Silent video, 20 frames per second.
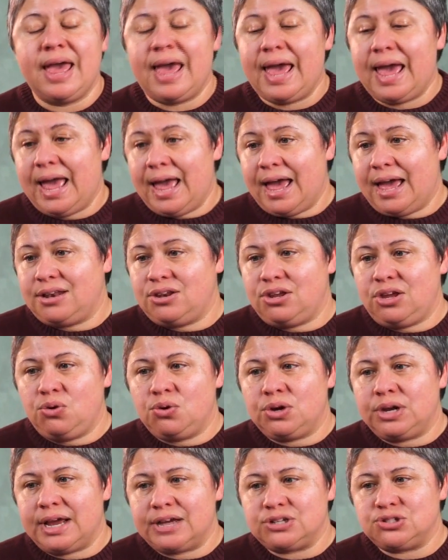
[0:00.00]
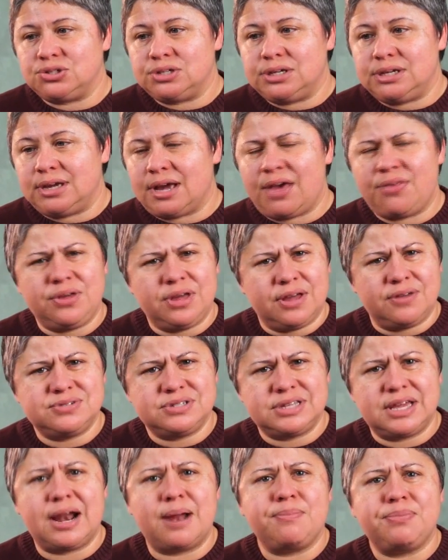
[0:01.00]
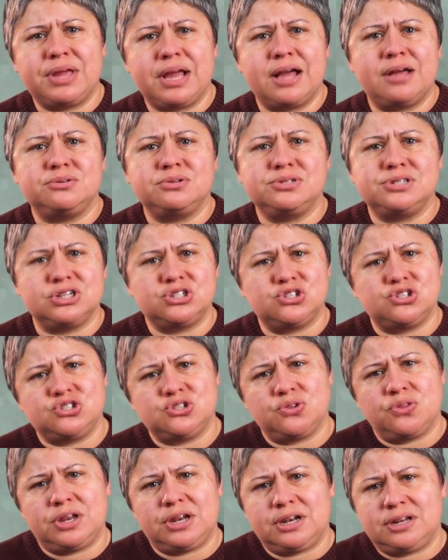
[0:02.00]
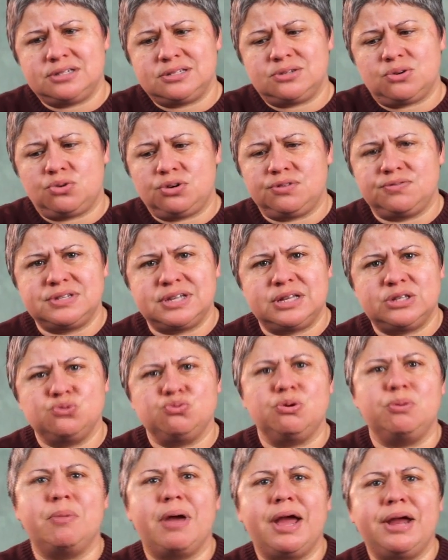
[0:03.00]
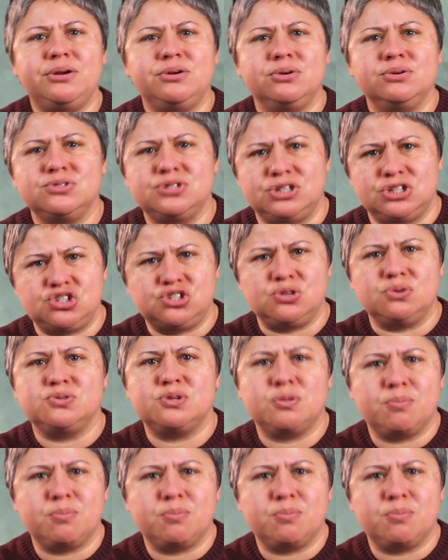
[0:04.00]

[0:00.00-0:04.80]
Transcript: and you can actually, I think I've set up the calendar section so that it sort of sends reminders and it shows